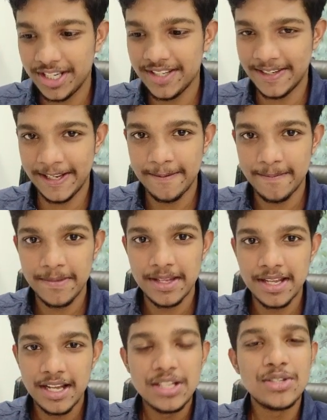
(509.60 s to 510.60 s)
already seen.
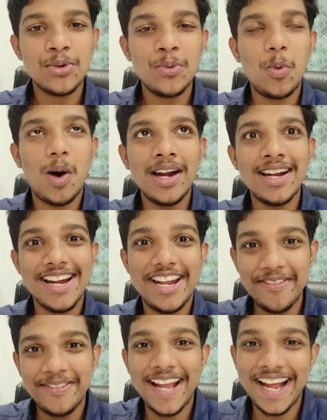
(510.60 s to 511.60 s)
So what
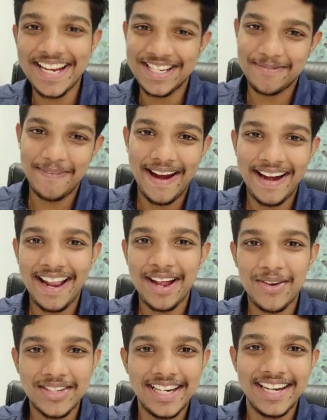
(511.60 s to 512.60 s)
div tag and span
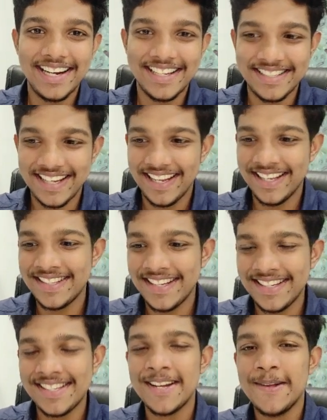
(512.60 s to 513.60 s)
tag already does is
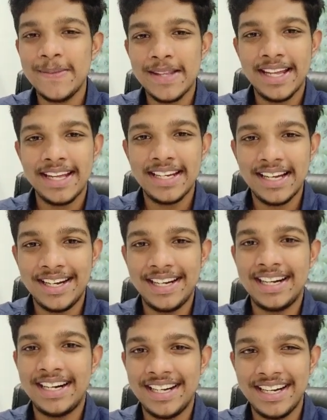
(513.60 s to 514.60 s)
it
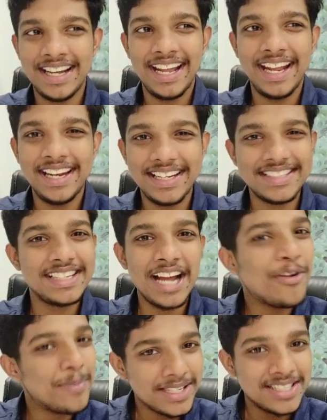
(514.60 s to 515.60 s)
doesn't
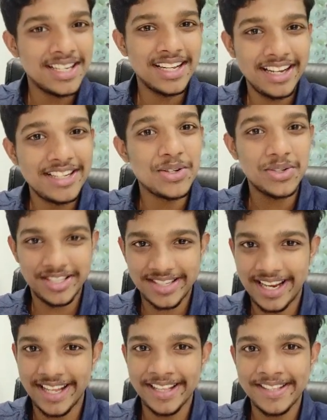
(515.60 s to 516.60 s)
have much its own
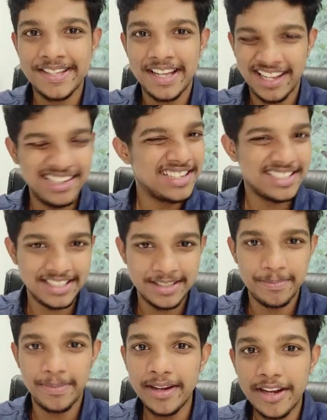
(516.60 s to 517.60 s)
styles. There's a
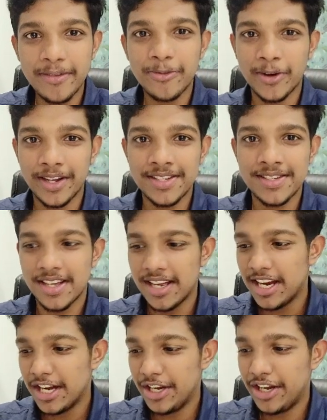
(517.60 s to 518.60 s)
big difference.
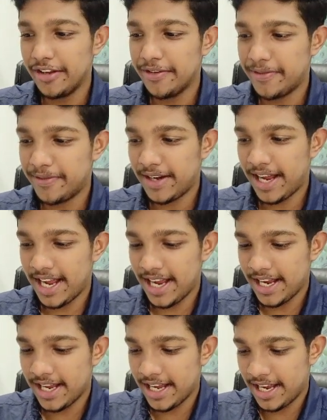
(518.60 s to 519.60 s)
Div
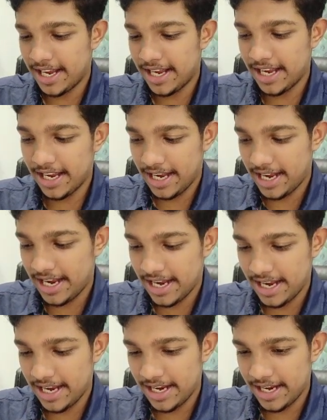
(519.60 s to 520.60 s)
tag
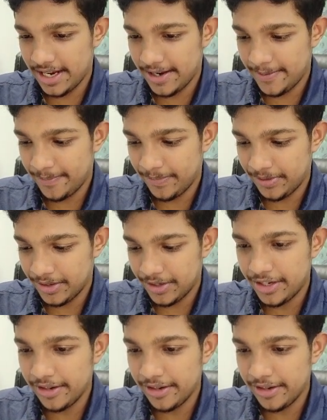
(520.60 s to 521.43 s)
and